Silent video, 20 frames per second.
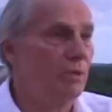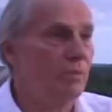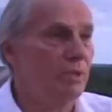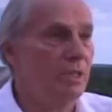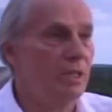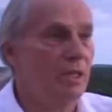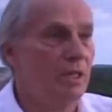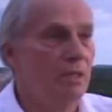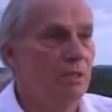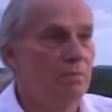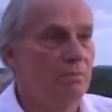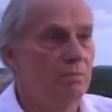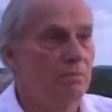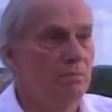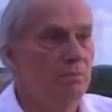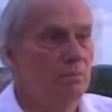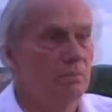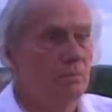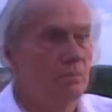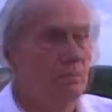we can.
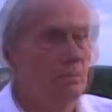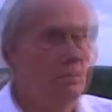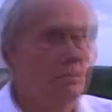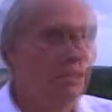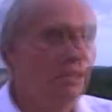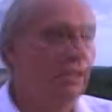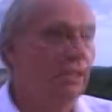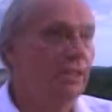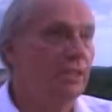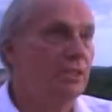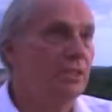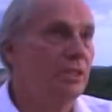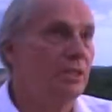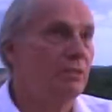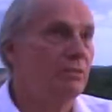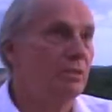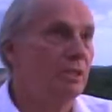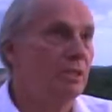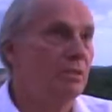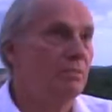It is
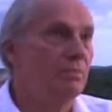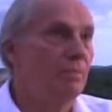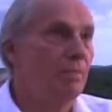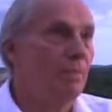secret,